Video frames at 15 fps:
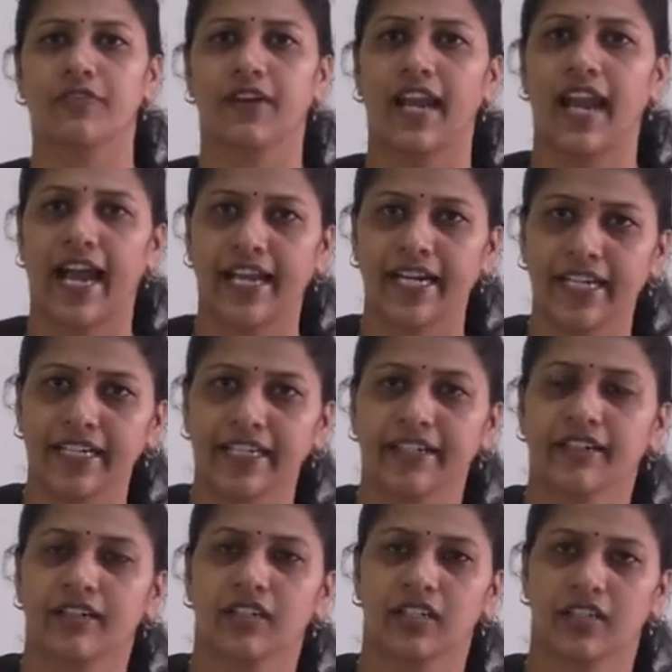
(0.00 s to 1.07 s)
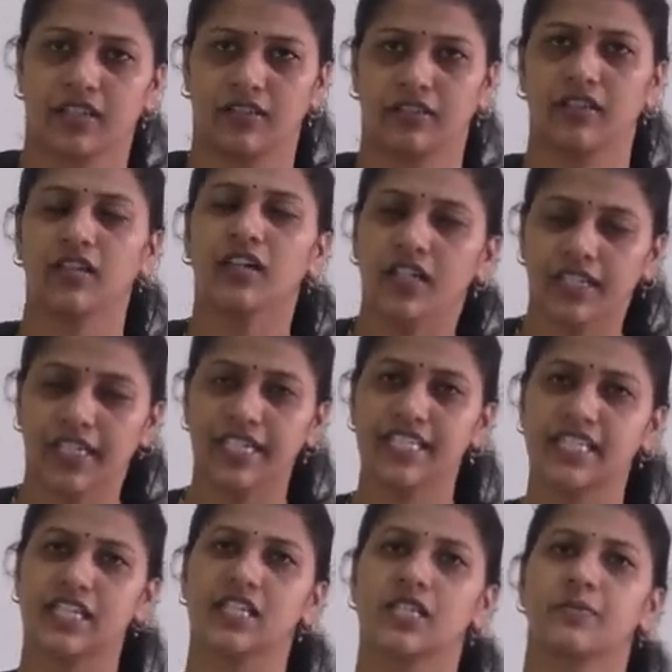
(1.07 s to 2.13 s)
of a light, the
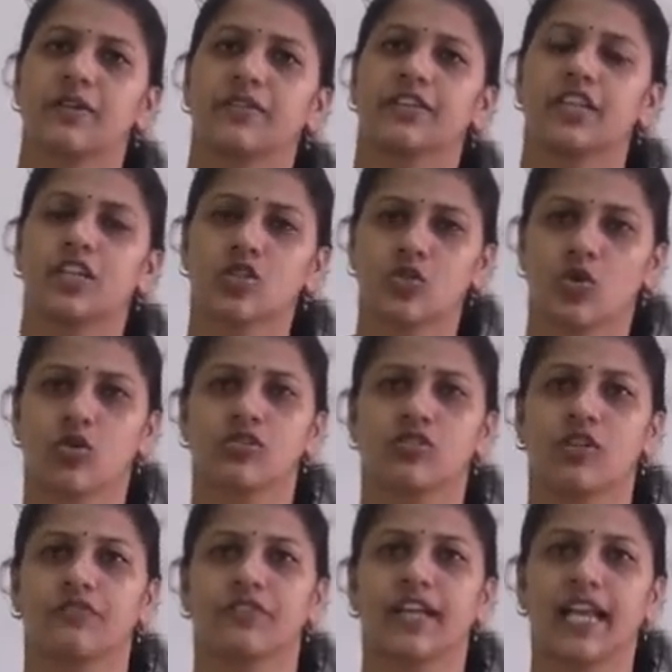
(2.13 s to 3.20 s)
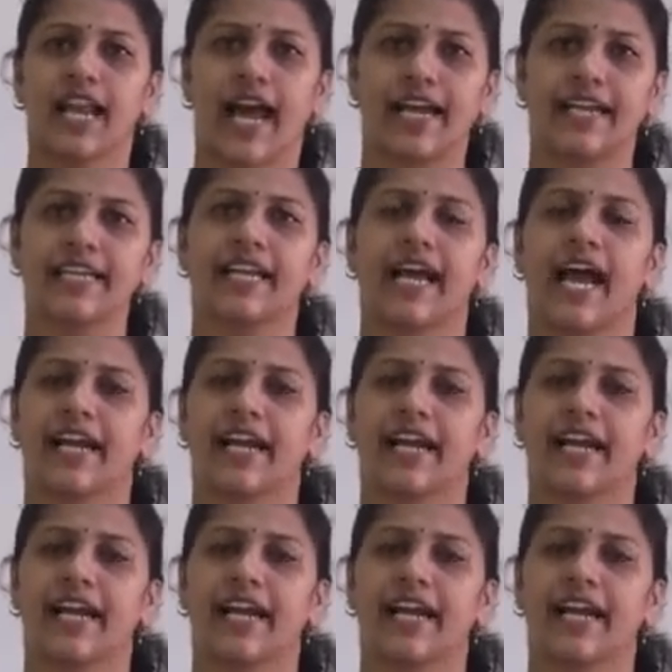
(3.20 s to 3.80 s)
distance between the source of the light